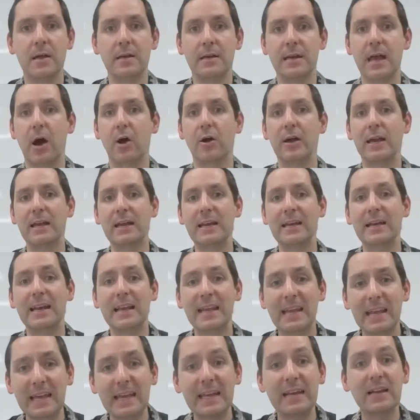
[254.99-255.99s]
Now, in an
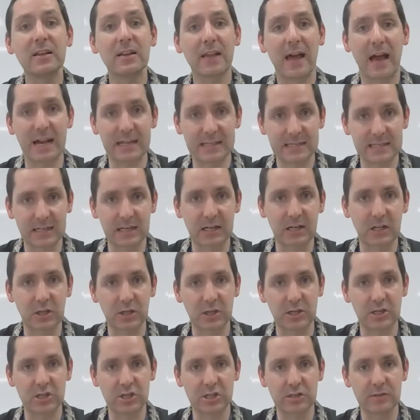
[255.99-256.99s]
inelastic
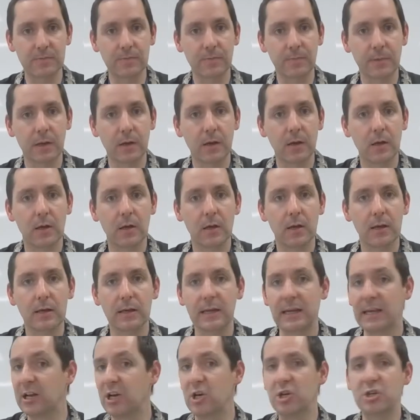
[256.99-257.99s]
collision,
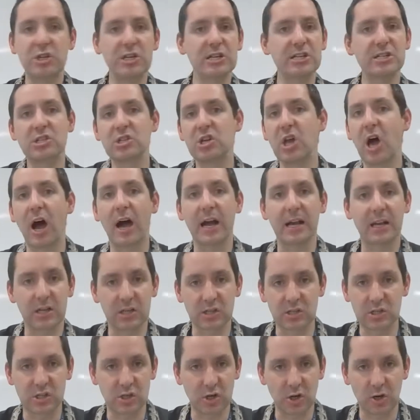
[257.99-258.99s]
energy is not
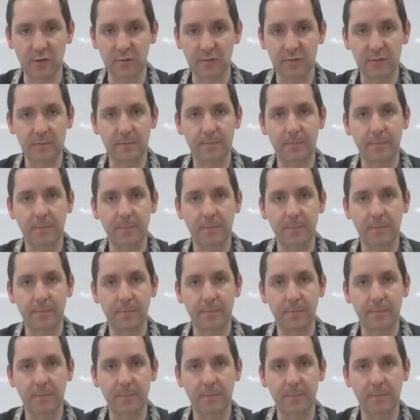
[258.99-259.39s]
conserved.